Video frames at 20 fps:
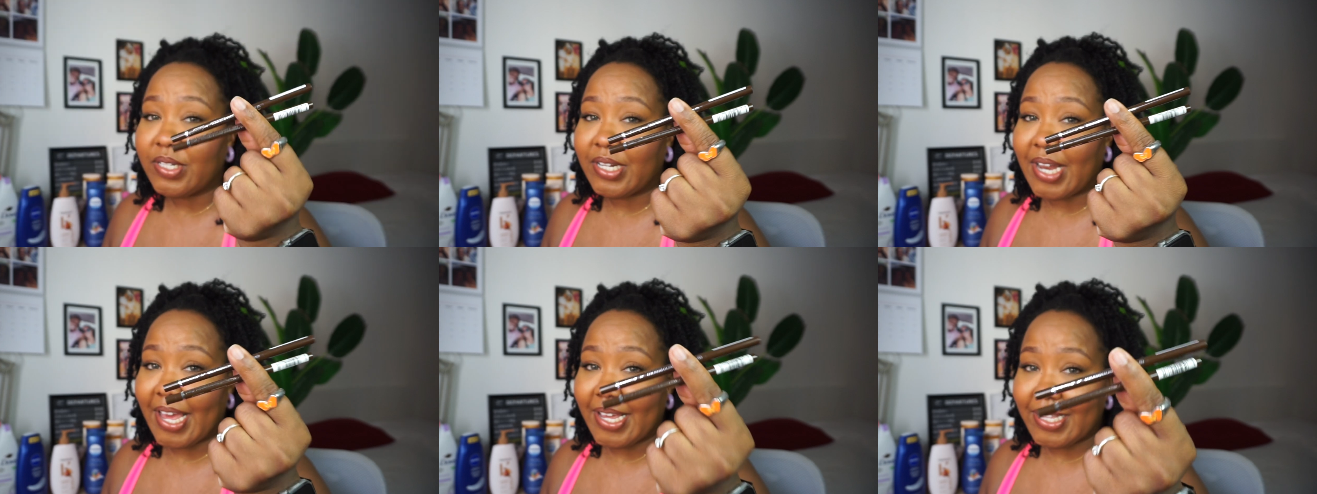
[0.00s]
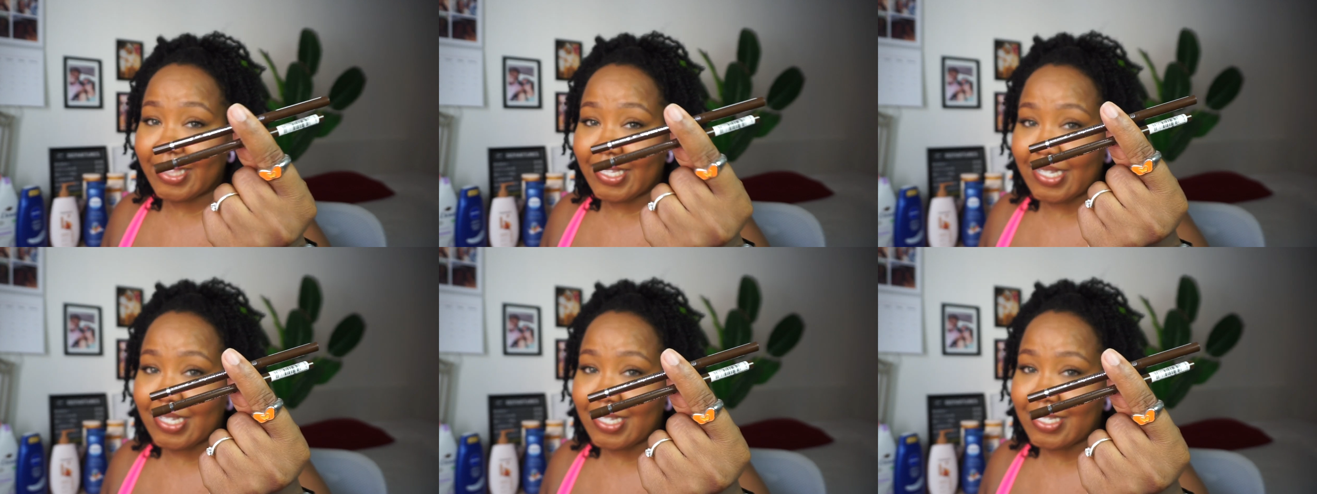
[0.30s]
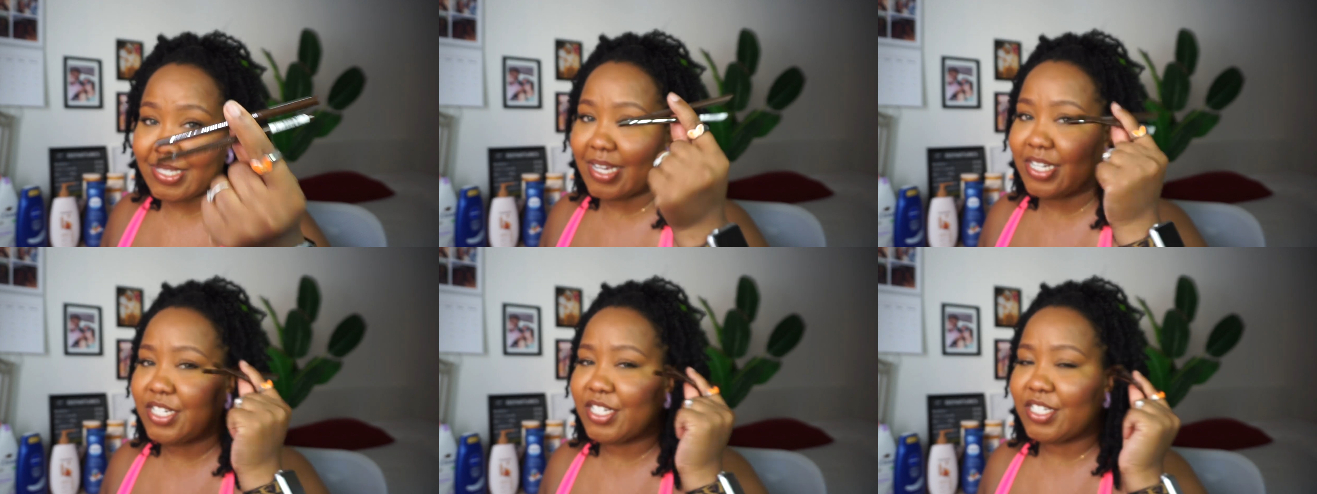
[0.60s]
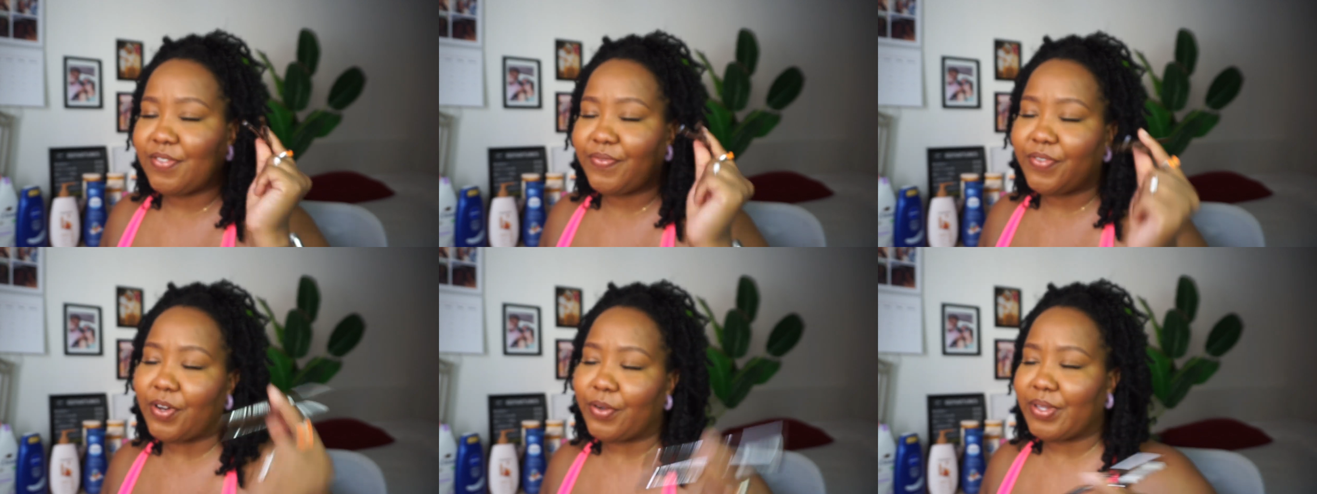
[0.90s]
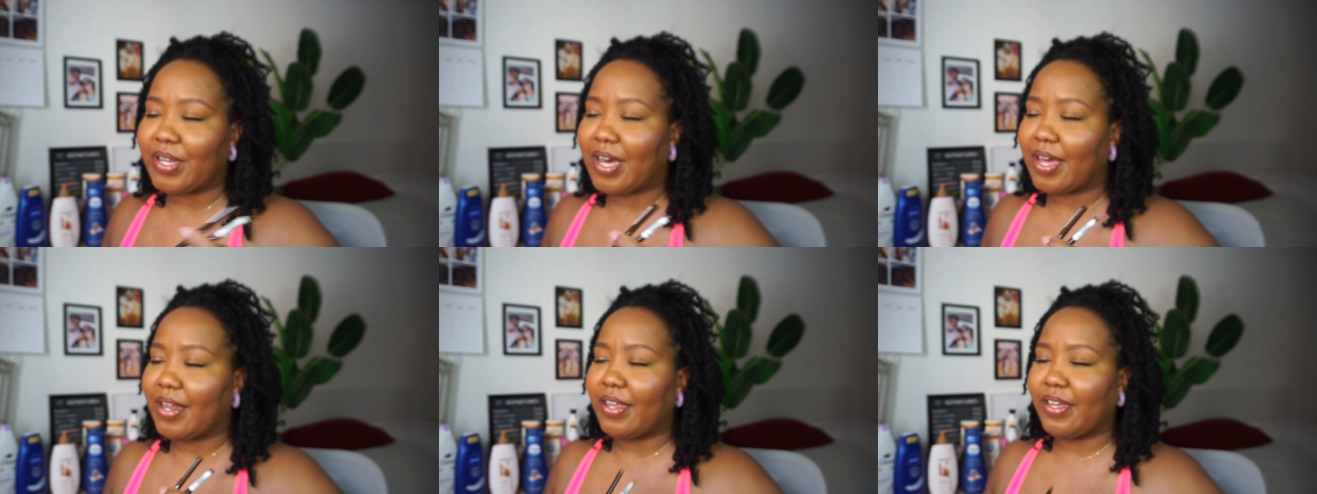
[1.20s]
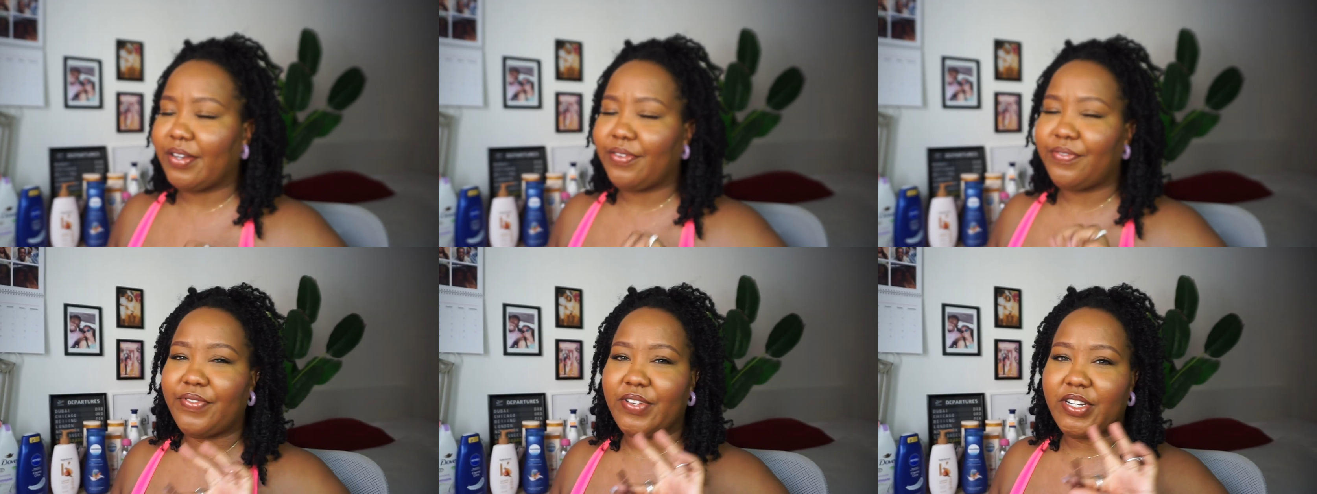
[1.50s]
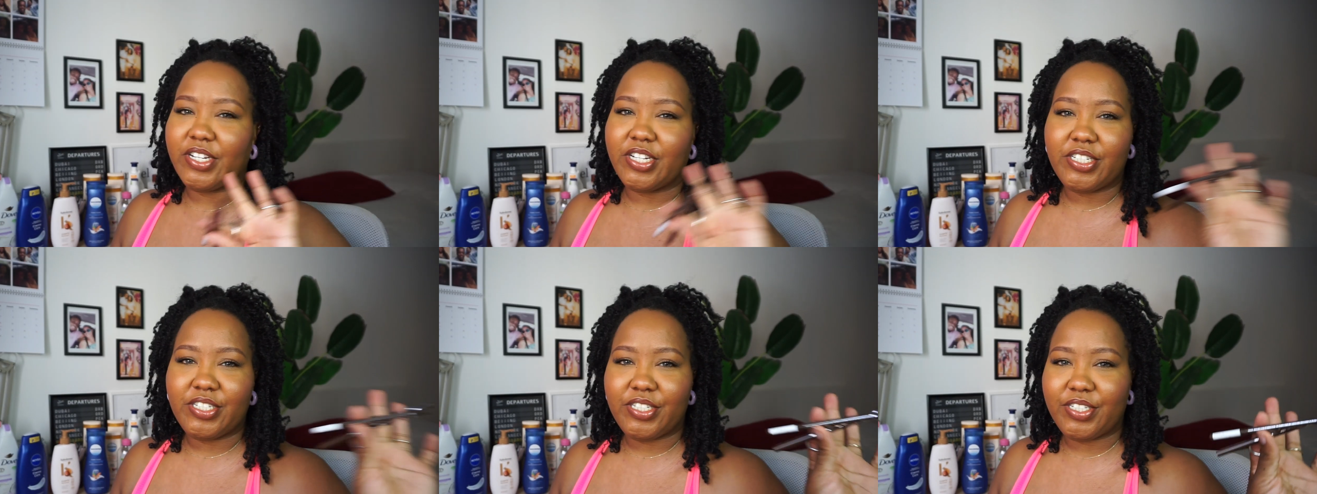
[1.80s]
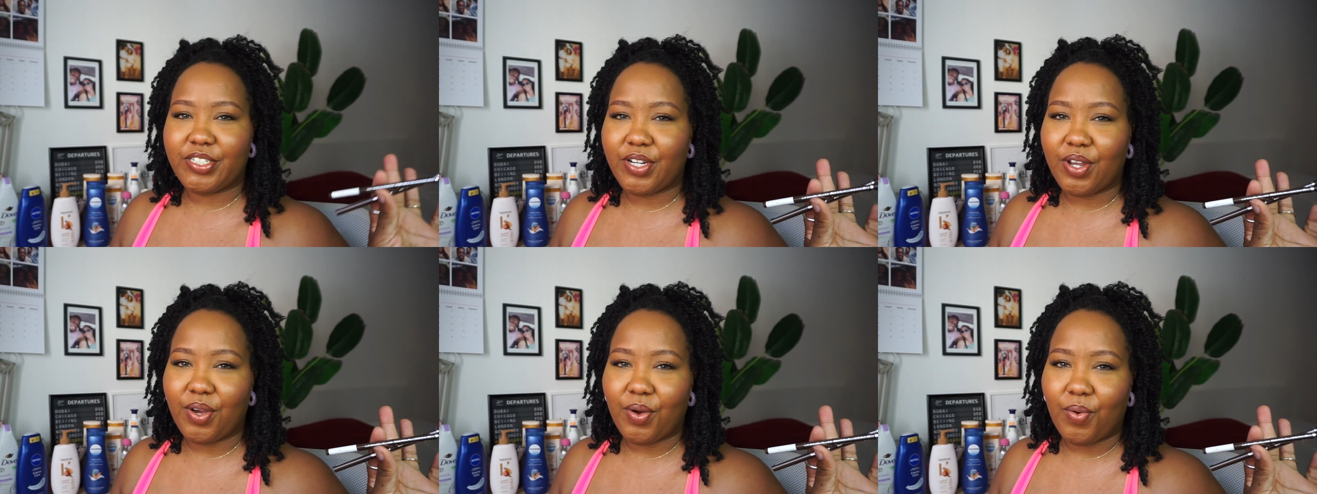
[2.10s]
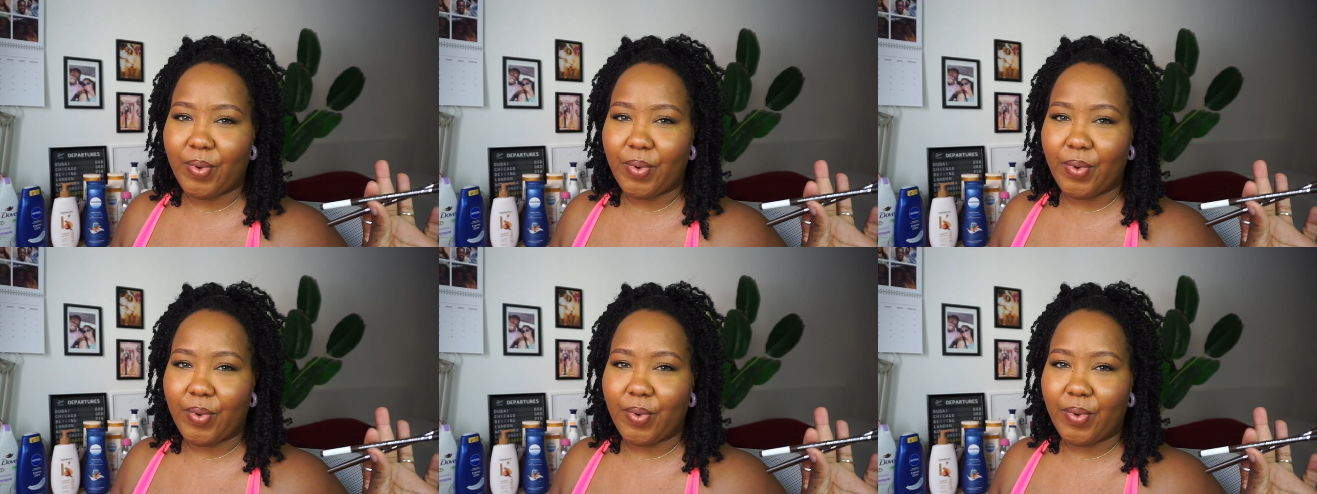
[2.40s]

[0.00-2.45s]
like these. I just found that it finished